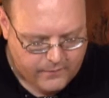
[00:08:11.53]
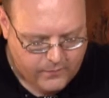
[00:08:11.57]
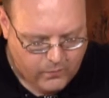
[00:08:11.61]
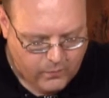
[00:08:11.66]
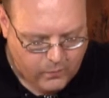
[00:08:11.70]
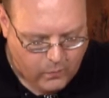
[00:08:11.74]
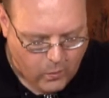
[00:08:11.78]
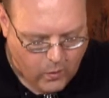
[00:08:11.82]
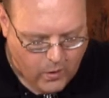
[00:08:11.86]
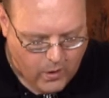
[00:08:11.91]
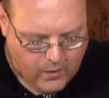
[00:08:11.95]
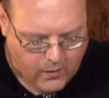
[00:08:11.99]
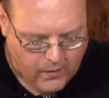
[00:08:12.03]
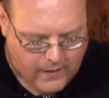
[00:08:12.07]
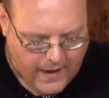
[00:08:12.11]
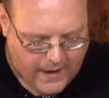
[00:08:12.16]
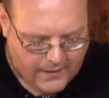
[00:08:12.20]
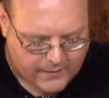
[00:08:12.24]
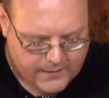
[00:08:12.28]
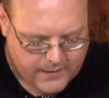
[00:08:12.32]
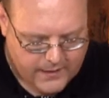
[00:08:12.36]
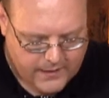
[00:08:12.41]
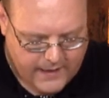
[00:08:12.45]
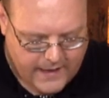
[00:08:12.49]
water
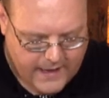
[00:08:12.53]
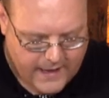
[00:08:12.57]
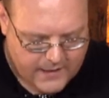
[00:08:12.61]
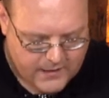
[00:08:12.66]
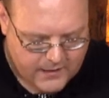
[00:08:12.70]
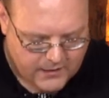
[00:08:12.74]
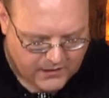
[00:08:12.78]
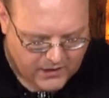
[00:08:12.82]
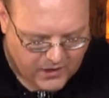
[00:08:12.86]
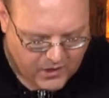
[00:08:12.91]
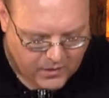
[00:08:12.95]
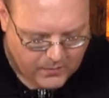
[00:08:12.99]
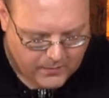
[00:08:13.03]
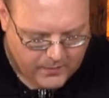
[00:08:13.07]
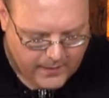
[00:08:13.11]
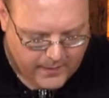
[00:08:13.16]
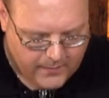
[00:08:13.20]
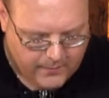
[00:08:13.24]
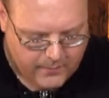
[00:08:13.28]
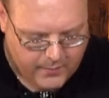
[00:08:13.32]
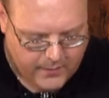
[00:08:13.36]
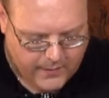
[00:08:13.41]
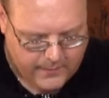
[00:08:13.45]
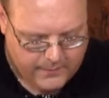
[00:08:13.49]
out to the edge a little
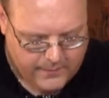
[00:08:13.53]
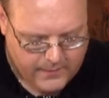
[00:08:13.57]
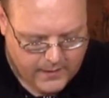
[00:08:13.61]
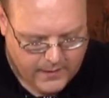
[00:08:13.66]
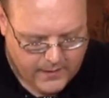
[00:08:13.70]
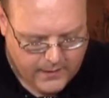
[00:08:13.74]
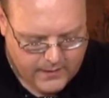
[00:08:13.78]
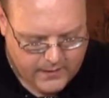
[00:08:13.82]
bit, but